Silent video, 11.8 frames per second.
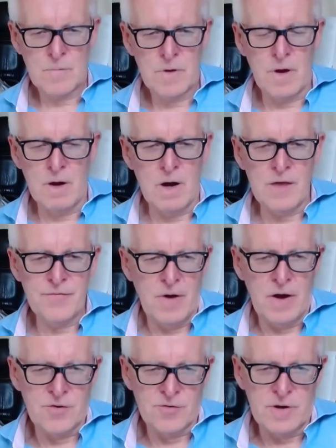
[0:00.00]
Yeah, I,
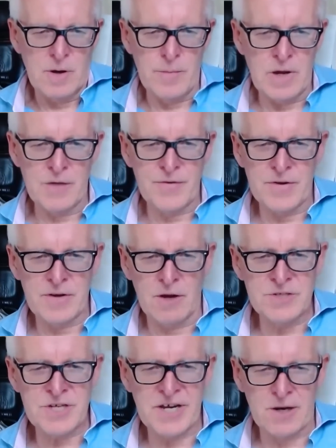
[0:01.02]
I agree. I mean, I think you know,
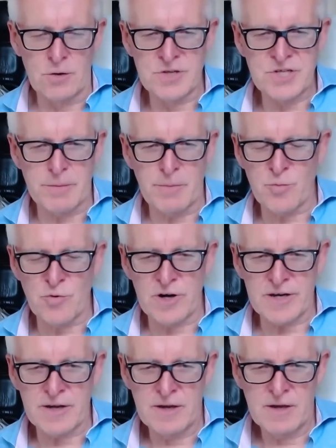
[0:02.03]
take a long summer
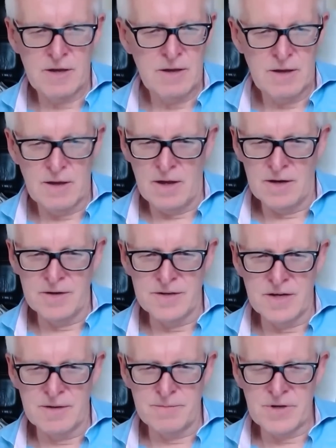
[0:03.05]
break and
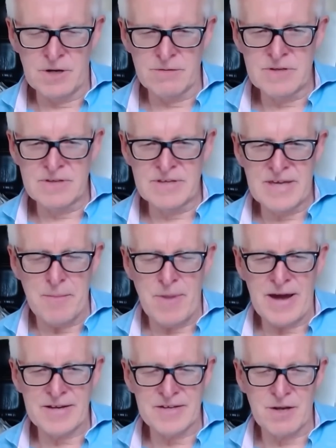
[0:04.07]
uh, you know get
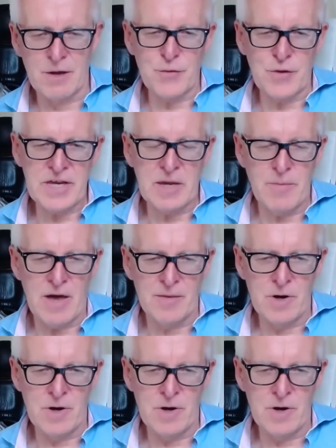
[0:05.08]
back and start thinking about the